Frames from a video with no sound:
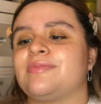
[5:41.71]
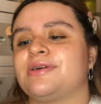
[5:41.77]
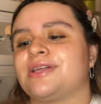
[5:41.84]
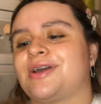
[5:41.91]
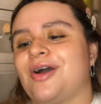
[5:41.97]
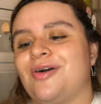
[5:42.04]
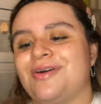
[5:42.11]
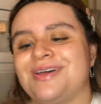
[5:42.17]
going
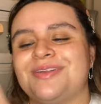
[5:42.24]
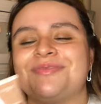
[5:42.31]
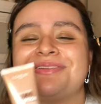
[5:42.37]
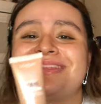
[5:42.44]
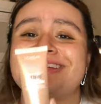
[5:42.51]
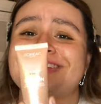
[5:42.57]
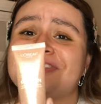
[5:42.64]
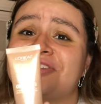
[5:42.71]
to go in
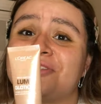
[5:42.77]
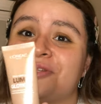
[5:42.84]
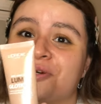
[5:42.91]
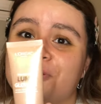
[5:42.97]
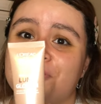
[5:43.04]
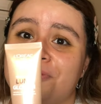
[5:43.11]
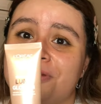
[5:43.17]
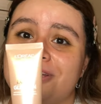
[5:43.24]
with this
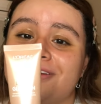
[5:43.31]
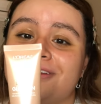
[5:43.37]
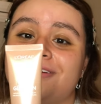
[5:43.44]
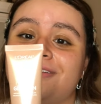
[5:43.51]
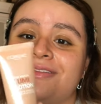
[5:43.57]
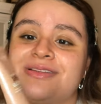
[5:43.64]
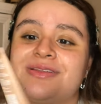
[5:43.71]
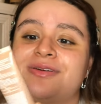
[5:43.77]

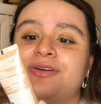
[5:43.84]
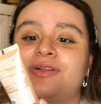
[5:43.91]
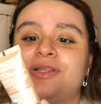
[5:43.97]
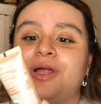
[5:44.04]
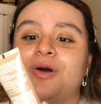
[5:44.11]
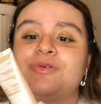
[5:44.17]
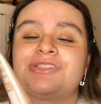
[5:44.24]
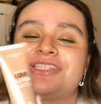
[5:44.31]
Lumi
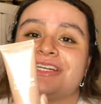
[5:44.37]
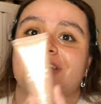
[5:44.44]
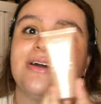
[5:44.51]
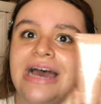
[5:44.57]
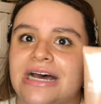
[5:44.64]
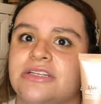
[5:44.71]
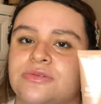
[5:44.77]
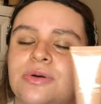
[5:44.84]
Glotion
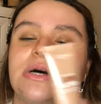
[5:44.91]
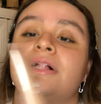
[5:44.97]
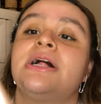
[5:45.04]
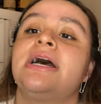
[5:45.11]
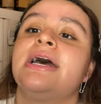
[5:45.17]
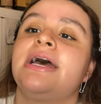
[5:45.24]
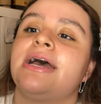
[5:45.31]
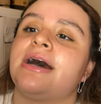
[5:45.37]
as well.
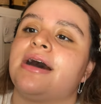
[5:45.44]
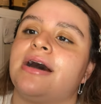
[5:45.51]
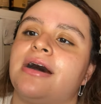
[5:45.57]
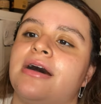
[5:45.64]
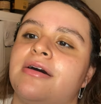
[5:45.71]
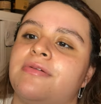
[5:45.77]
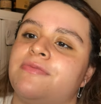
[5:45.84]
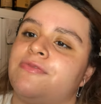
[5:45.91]

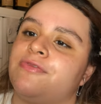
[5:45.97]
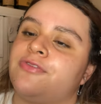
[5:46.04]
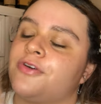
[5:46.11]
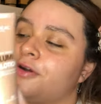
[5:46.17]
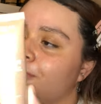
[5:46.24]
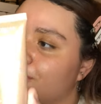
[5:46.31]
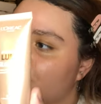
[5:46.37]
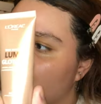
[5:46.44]

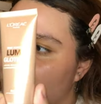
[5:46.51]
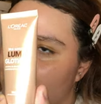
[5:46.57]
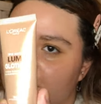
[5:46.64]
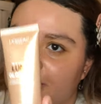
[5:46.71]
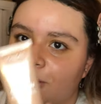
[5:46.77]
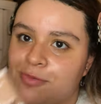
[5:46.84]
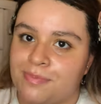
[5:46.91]
From L'Oreal